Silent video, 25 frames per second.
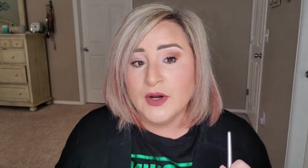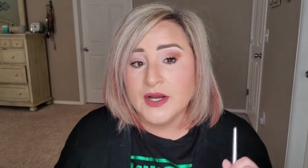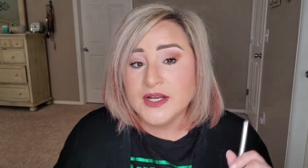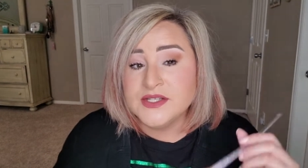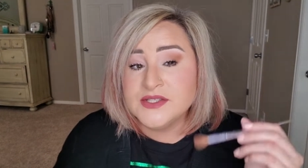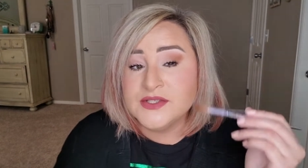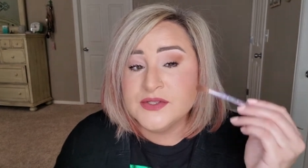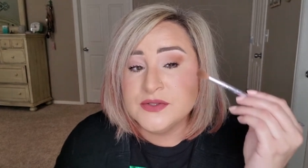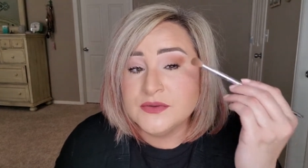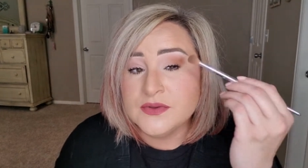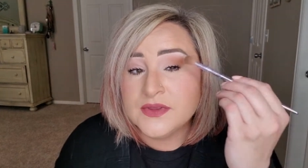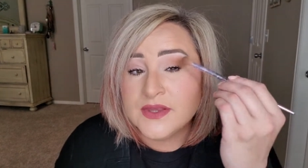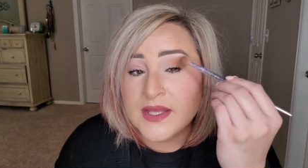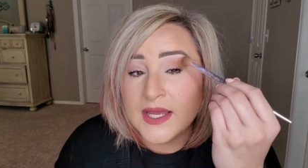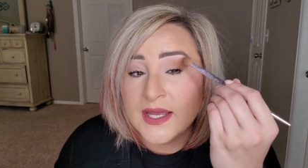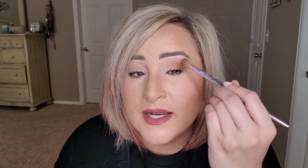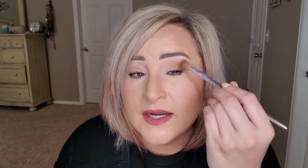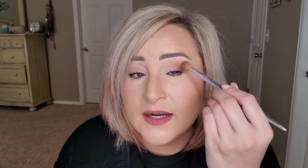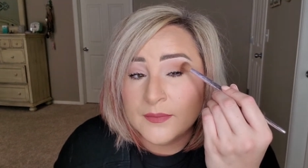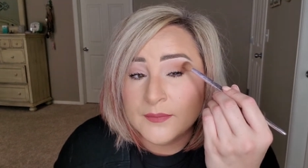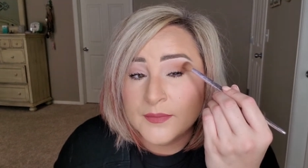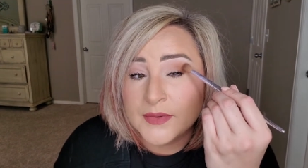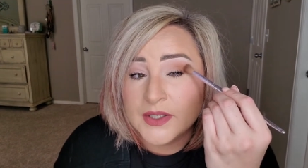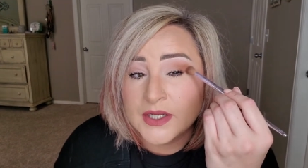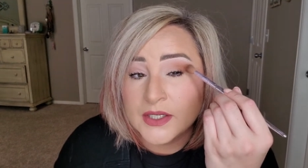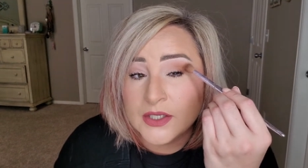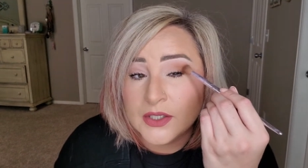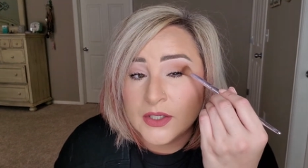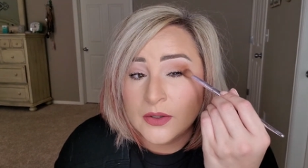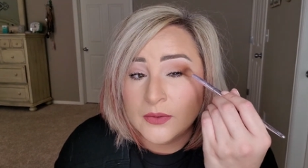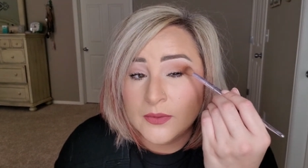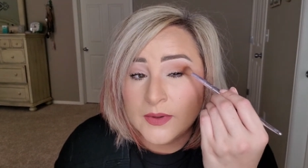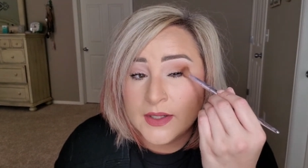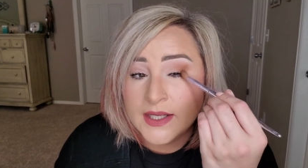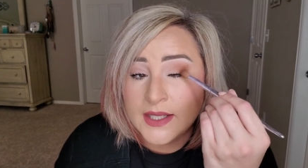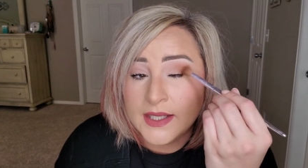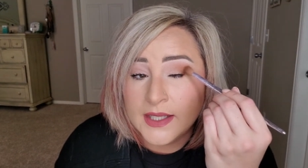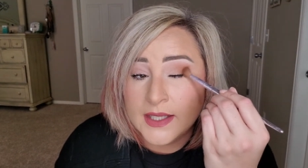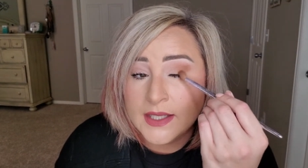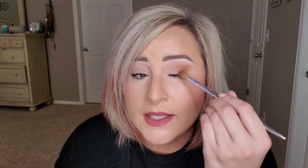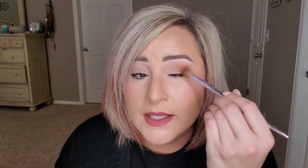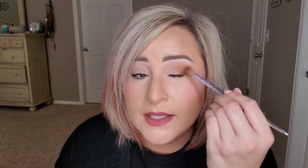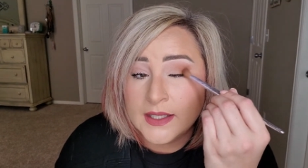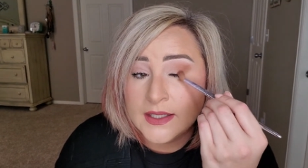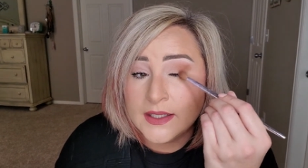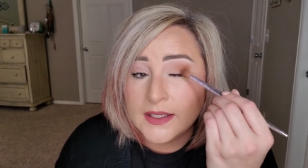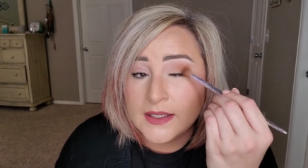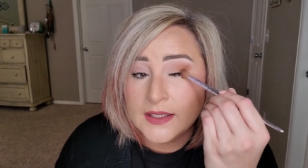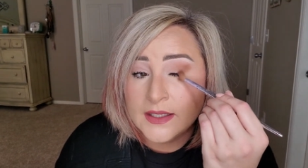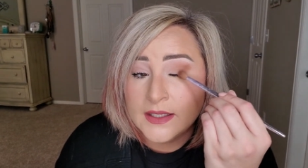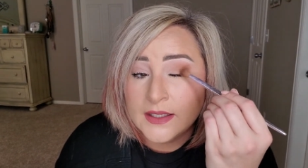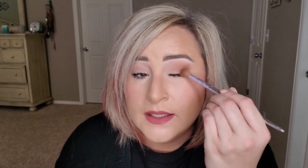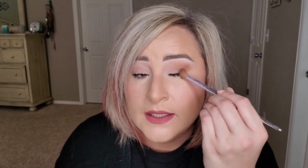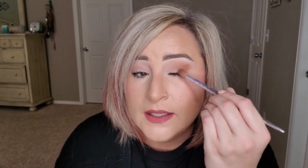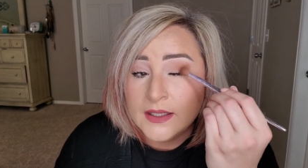I do that, I'm going to go ahead